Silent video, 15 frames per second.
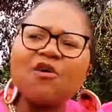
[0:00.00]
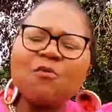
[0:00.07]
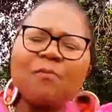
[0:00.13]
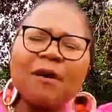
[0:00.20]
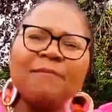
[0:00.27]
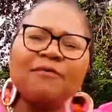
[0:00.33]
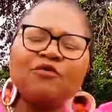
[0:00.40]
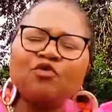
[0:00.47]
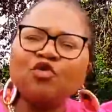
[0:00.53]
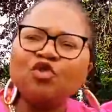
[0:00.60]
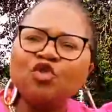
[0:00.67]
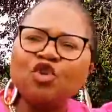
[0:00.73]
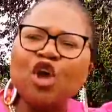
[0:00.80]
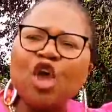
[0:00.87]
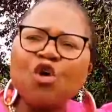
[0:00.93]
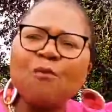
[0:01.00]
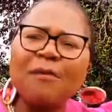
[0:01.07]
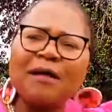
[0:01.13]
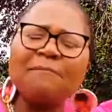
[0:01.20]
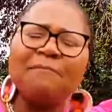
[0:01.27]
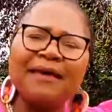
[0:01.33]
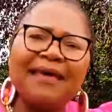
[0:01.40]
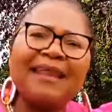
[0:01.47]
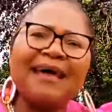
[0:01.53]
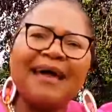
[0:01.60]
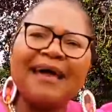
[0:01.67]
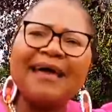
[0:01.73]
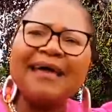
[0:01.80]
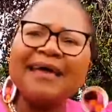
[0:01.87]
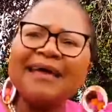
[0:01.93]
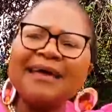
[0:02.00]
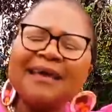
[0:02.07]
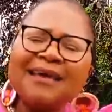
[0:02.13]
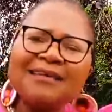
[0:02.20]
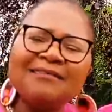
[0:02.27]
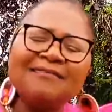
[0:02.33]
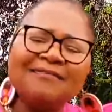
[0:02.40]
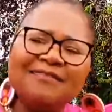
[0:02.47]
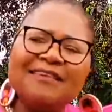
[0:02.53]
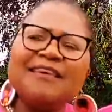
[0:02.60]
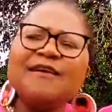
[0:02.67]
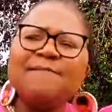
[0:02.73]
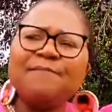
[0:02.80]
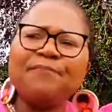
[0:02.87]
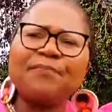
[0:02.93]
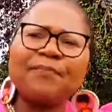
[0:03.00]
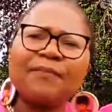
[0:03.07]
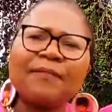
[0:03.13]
You'll be able to enjoy your man better in Zim.